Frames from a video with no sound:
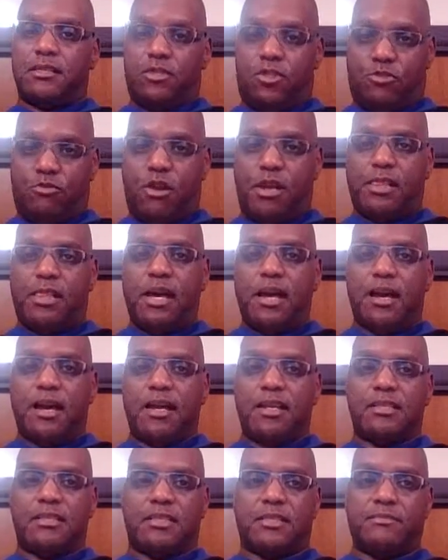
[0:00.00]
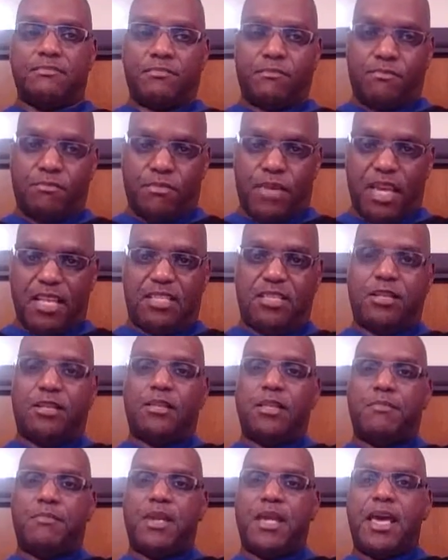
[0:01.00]
Detroit Lions as the
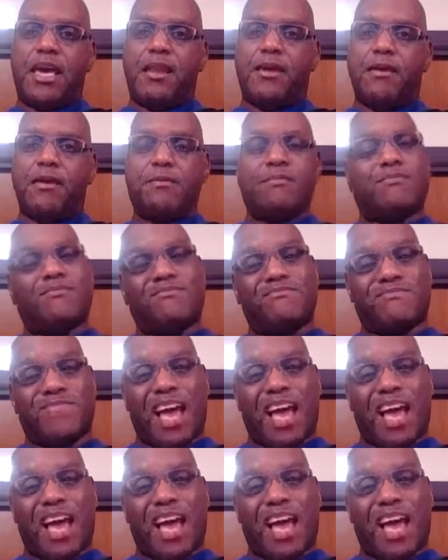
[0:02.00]
Eliminator.